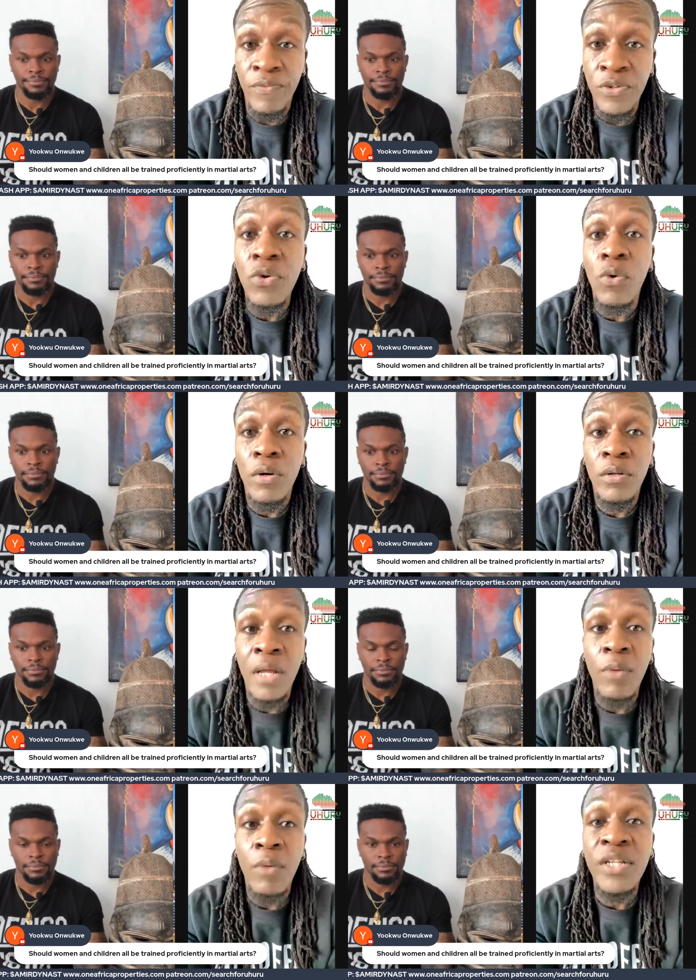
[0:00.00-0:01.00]
Speaker 1: for sure,
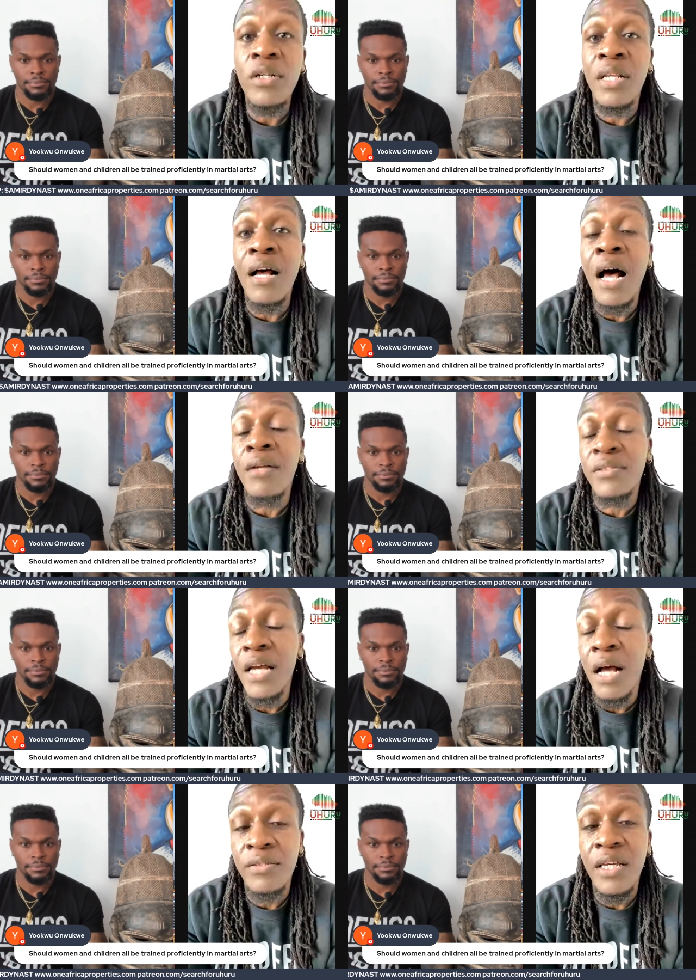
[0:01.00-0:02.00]
like we should, and I'll, I'll, say
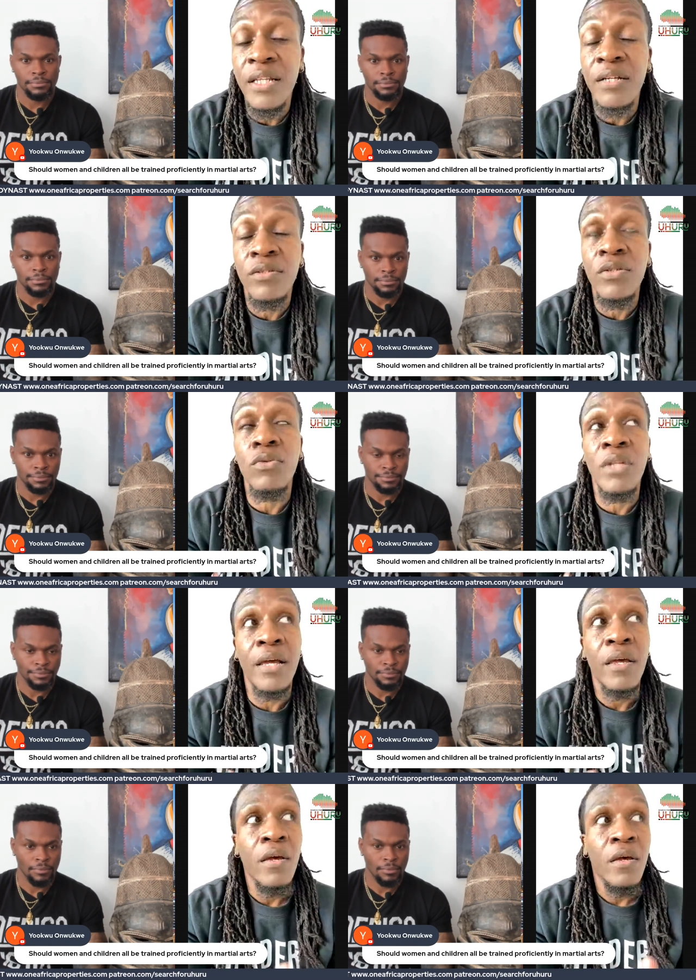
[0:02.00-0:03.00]
I'll say that too.
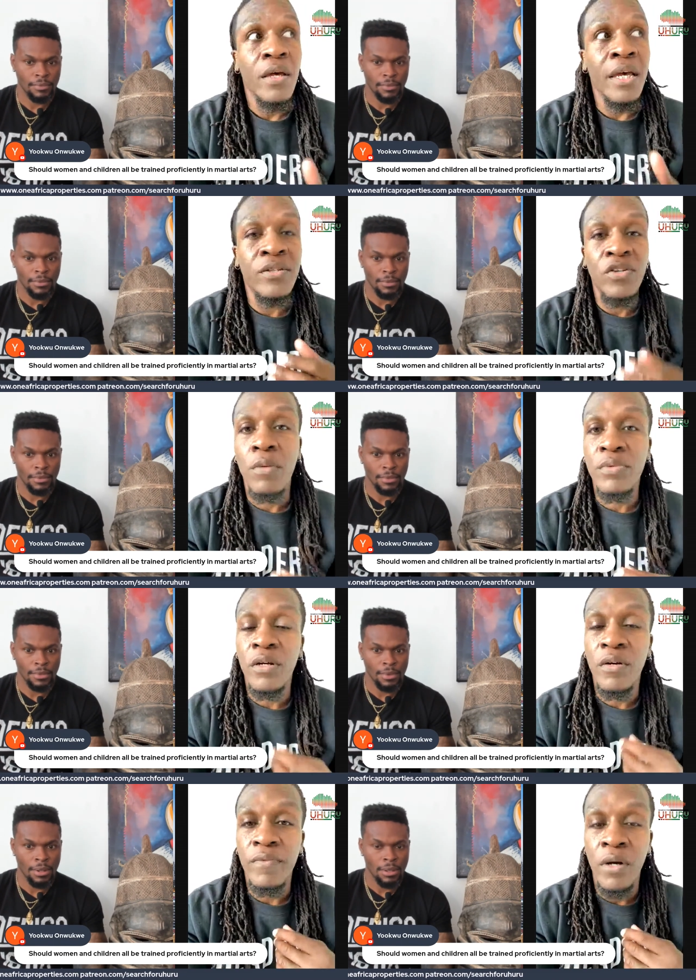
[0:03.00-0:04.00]
Like in terms
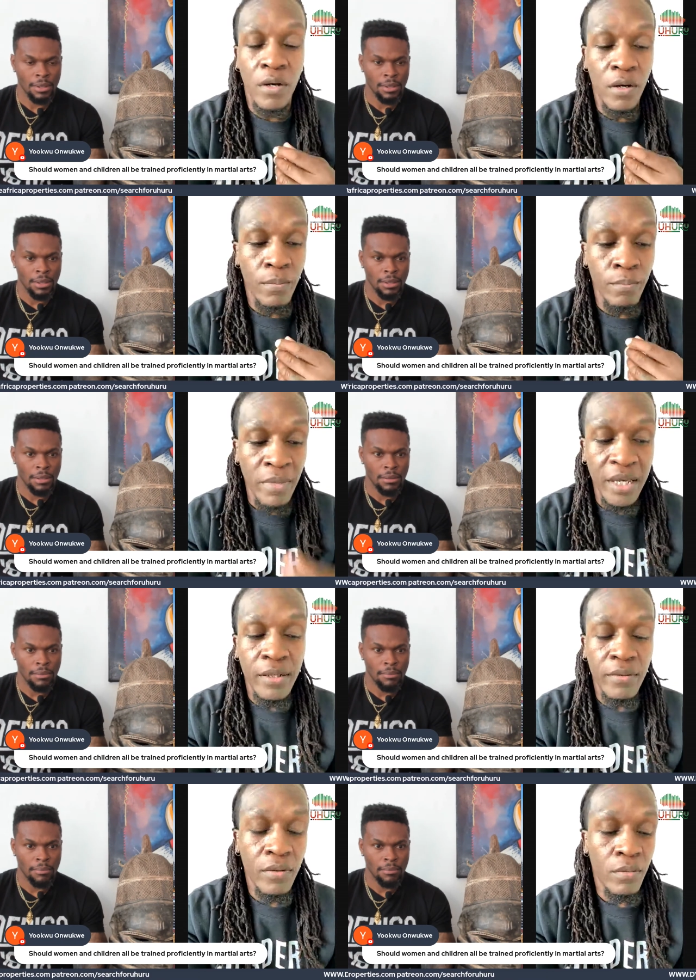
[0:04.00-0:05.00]
of uh
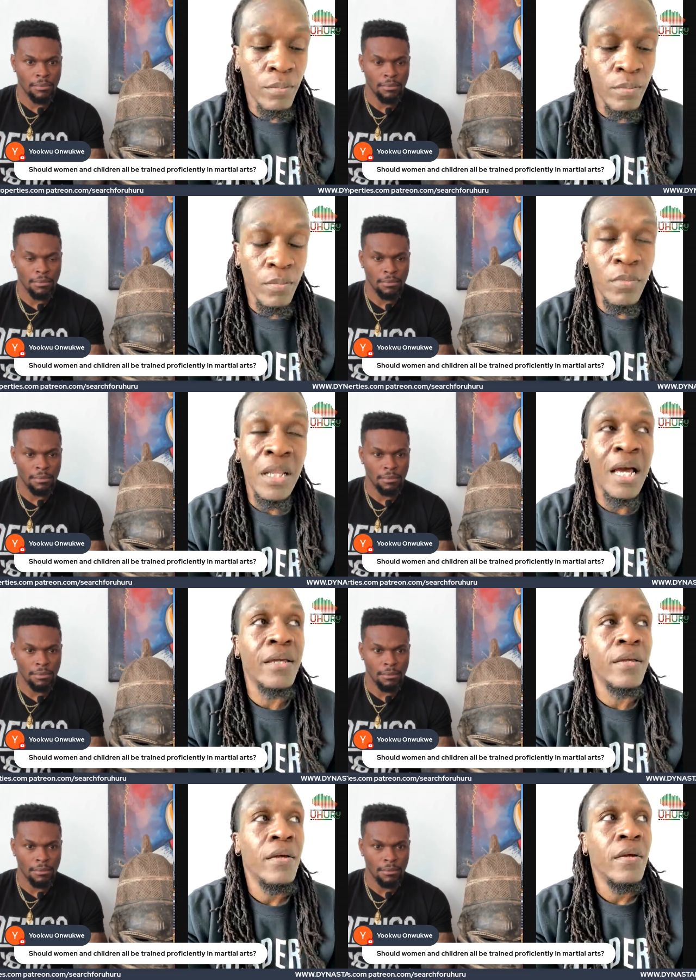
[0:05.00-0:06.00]
men,
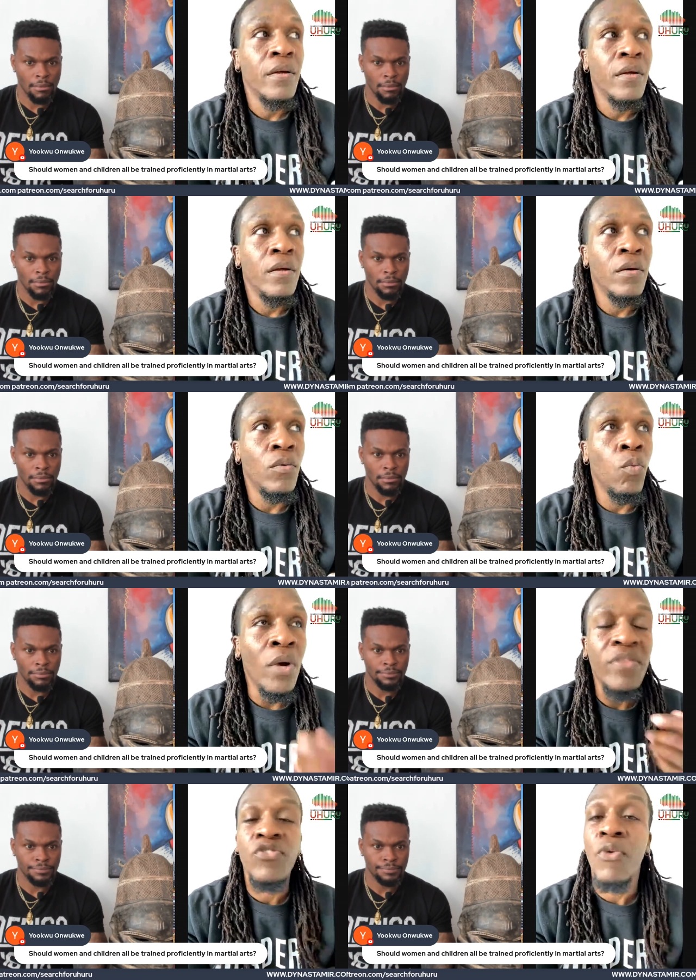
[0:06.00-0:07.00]
like
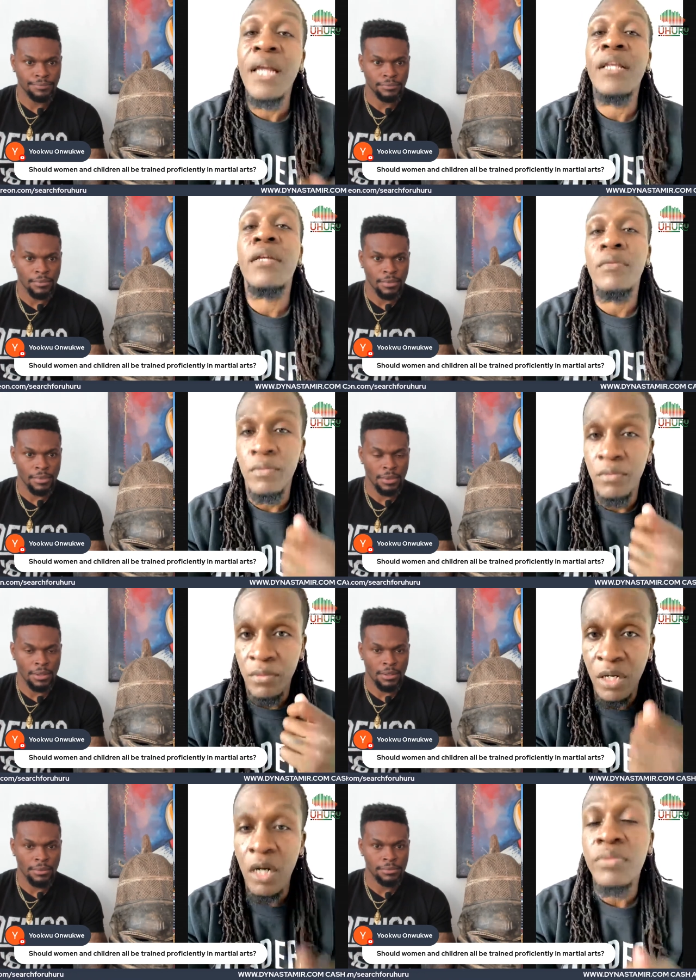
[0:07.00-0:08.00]
with training
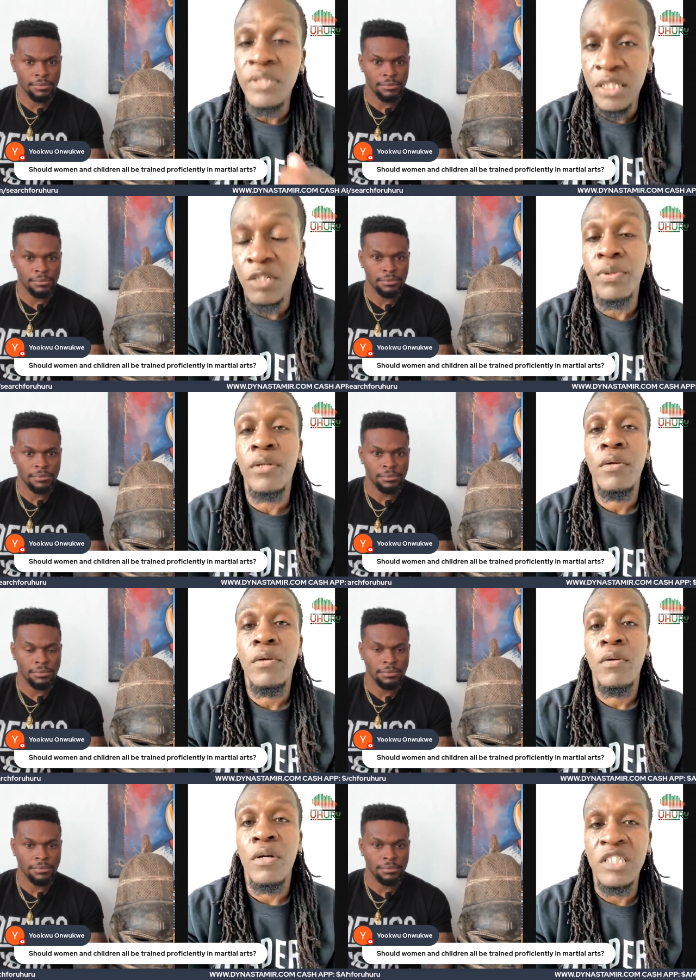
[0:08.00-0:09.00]
comes discipline,
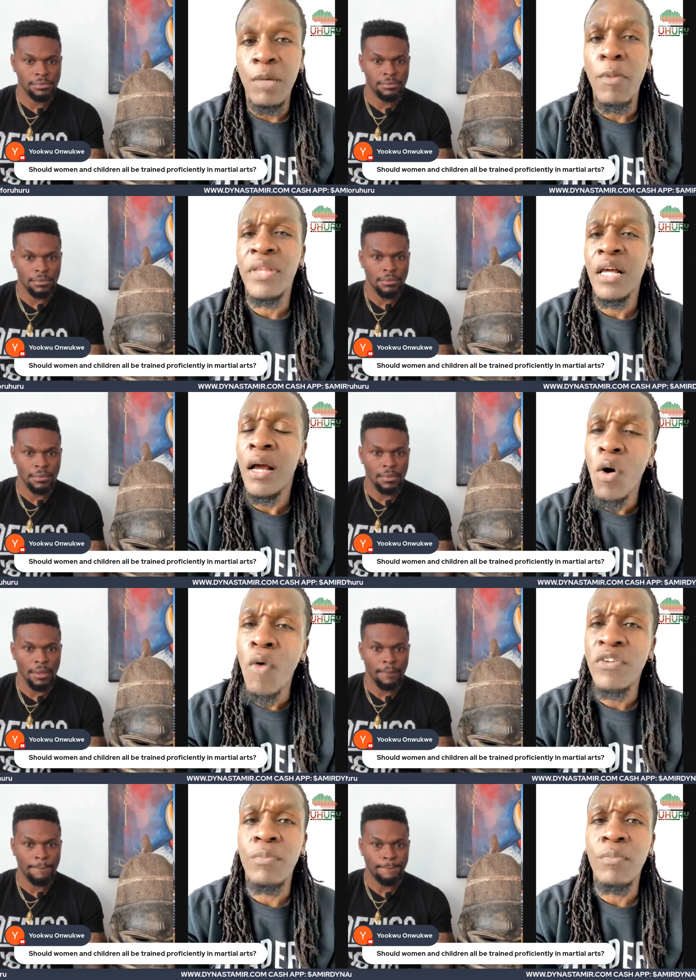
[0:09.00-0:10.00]
because some people think like,
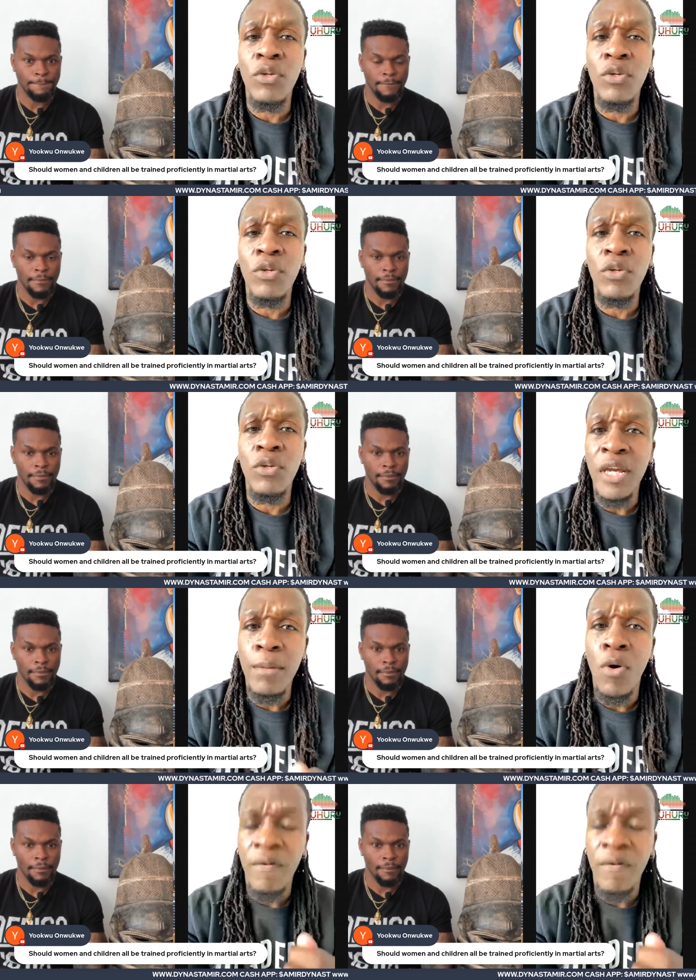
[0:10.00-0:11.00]
oh, if somebody do this, they could be a
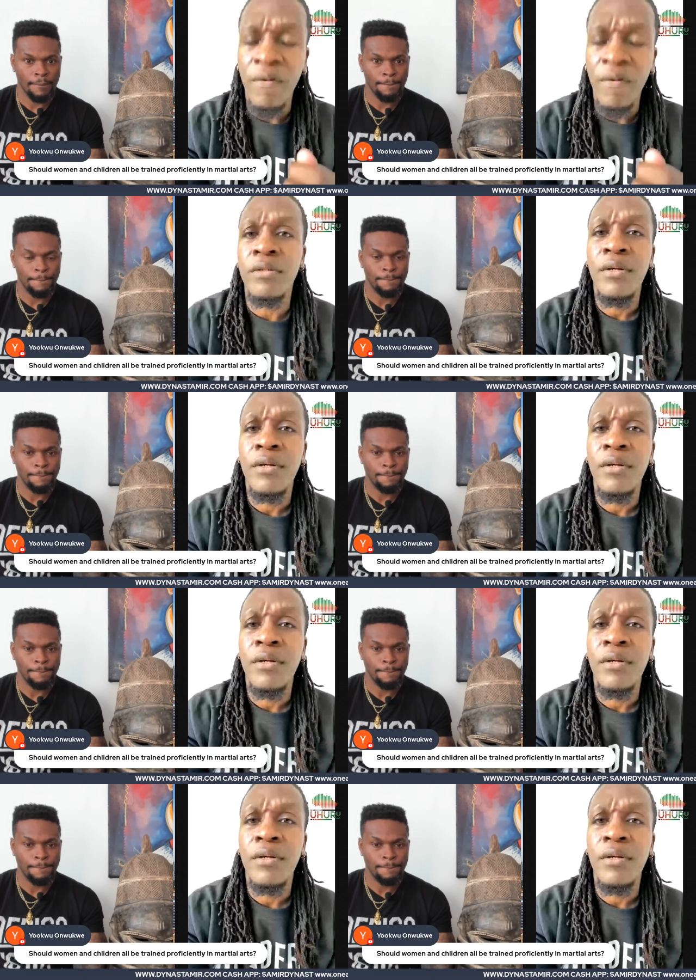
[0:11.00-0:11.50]
more efficient,